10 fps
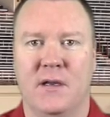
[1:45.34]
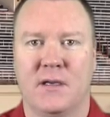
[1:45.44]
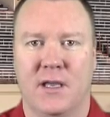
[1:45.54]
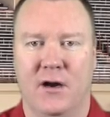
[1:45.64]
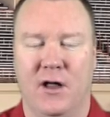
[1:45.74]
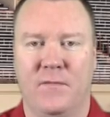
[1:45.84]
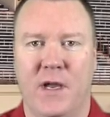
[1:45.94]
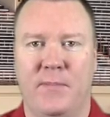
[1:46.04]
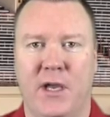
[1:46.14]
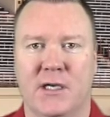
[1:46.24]
Get all of
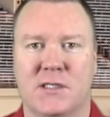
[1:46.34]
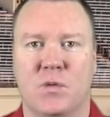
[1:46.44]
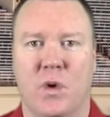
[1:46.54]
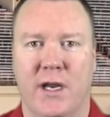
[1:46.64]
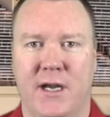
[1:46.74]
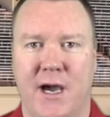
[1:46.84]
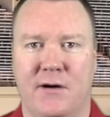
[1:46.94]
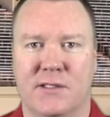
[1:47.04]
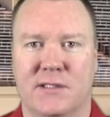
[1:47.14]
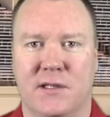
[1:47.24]
my picks right
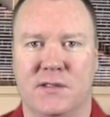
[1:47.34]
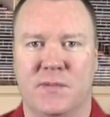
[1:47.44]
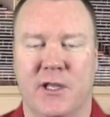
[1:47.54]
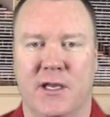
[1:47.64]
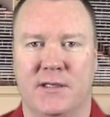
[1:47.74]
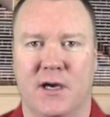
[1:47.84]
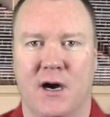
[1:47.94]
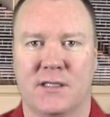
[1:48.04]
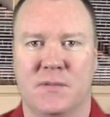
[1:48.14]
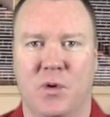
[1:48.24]
now exclusively at
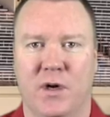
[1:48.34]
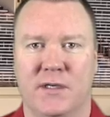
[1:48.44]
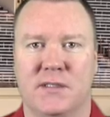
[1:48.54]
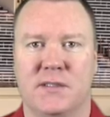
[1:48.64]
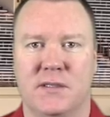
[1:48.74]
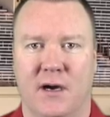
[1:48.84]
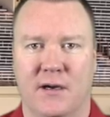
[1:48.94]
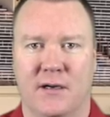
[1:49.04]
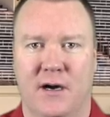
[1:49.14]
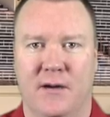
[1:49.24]

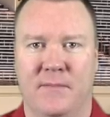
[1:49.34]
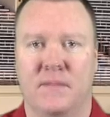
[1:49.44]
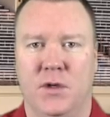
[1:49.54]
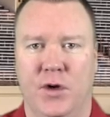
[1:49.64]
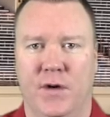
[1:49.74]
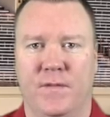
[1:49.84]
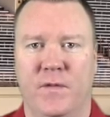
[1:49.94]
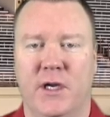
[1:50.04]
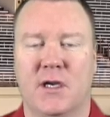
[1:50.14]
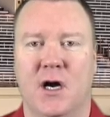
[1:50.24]
DocSports.com your
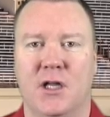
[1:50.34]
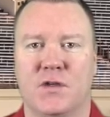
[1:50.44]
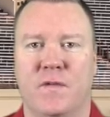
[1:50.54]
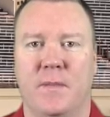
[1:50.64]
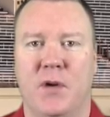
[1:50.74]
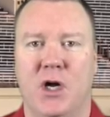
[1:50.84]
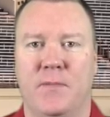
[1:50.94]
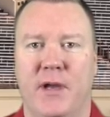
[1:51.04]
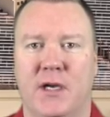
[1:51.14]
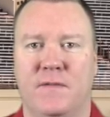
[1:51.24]
free college
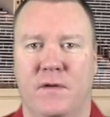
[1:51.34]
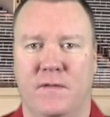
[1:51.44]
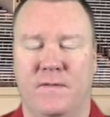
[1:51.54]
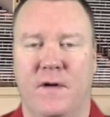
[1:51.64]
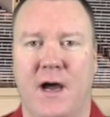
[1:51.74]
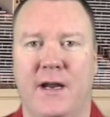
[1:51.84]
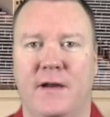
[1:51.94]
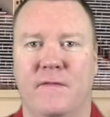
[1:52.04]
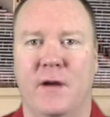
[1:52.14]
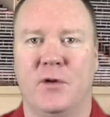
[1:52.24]
football pick for Friday,
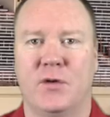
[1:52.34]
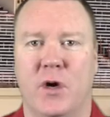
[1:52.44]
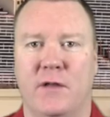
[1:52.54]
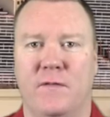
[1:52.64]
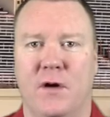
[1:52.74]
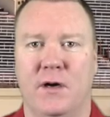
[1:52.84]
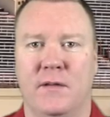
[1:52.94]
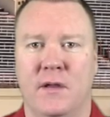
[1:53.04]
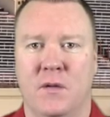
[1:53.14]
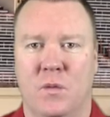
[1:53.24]
November
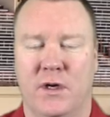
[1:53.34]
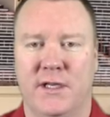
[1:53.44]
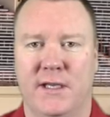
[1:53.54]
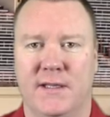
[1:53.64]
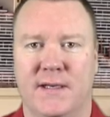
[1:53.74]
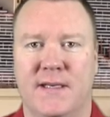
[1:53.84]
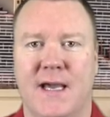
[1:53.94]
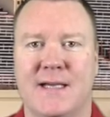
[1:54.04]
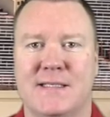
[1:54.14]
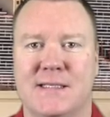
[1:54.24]
24th. We're taking the
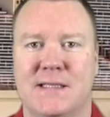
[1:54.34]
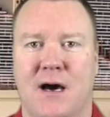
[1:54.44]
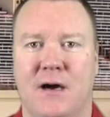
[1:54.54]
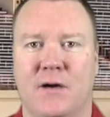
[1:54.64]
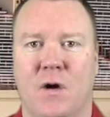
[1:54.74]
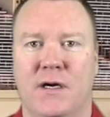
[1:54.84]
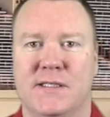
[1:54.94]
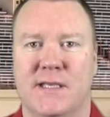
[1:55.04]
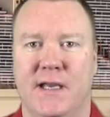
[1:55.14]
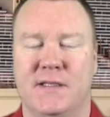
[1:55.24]
Texas
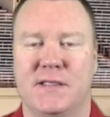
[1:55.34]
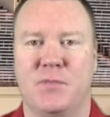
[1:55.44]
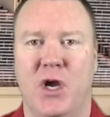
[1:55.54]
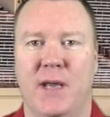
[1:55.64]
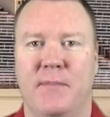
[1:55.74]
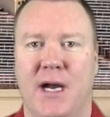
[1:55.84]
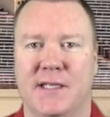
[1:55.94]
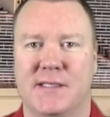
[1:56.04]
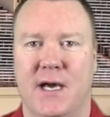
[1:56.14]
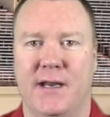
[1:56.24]
Longhorns against spread
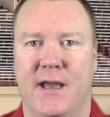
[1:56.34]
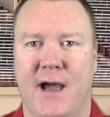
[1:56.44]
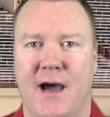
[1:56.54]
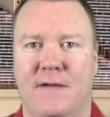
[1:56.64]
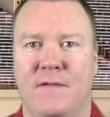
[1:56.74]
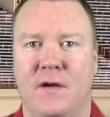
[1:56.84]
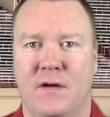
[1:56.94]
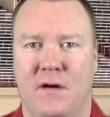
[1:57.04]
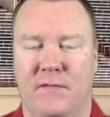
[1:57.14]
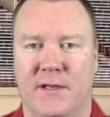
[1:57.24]
minus 9.5
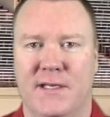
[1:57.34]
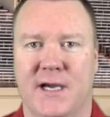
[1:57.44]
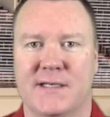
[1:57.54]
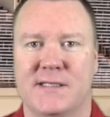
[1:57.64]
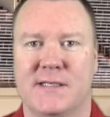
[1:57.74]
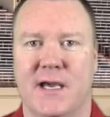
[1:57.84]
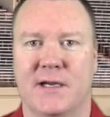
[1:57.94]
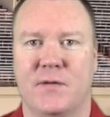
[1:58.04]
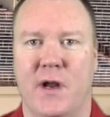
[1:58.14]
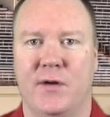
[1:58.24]
over the Texas
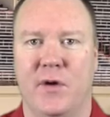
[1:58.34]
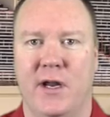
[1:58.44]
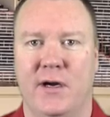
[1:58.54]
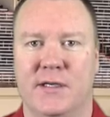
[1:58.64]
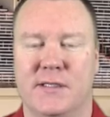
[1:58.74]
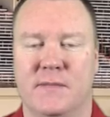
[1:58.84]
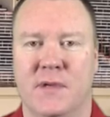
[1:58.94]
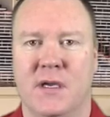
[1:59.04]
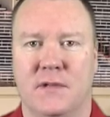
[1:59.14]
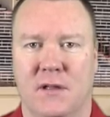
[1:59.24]
Tech Red Raiders.
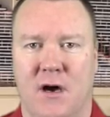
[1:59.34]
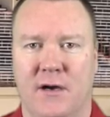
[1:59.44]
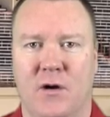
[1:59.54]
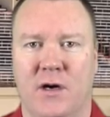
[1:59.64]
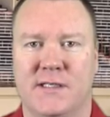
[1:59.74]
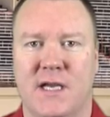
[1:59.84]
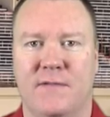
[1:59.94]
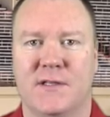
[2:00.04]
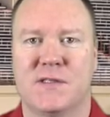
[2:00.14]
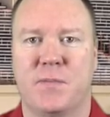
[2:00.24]
The Longhorns
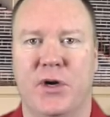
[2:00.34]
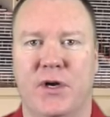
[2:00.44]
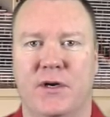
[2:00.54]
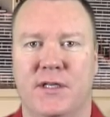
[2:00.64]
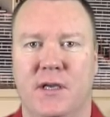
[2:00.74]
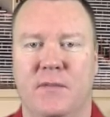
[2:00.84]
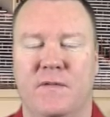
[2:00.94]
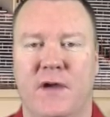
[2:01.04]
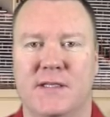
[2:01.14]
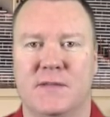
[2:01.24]
have the superior team
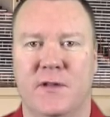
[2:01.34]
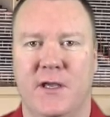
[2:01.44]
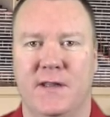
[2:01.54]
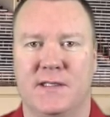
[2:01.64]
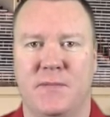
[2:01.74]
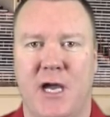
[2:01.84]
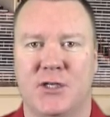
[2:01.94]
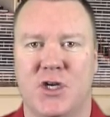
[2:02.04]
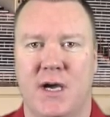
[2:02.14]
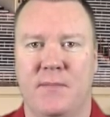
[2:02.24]
defensively in this
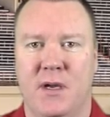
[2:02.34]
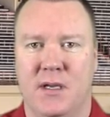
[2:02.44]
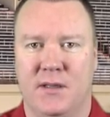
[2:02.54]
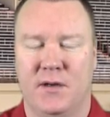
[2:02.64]
matchup, and they're